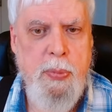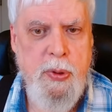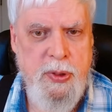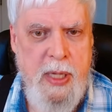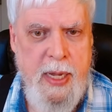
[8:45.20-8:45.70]

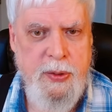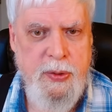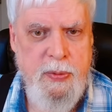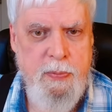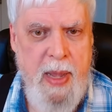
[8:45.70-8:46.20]

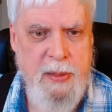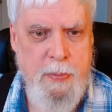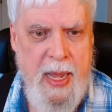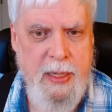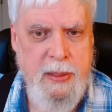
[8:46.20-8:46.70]
precise
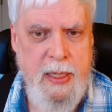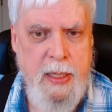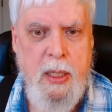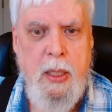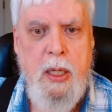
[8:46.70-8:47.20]
mathematically.
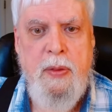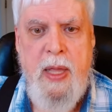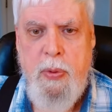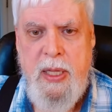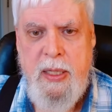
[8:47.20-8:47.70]

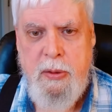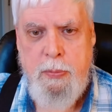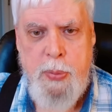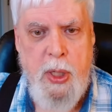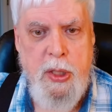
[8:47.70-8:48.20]
That would then
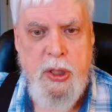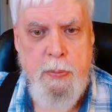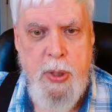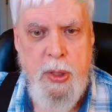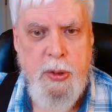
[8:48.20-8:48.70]
put it into
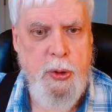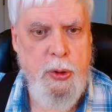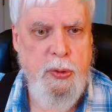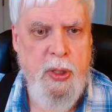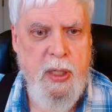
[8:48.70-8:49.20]
computers and
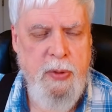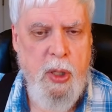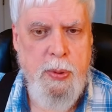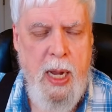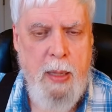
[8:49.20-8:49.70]
use it in
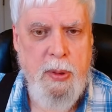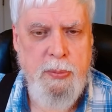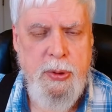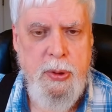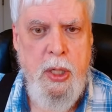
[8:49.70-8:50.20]
real
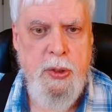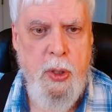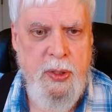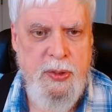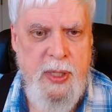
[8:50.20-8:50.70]
problems. So
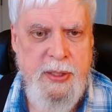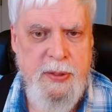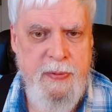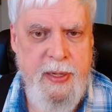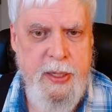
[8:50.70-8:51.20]
this
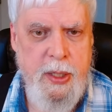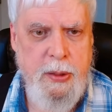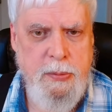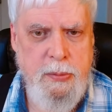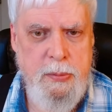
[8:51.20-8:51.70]
next figure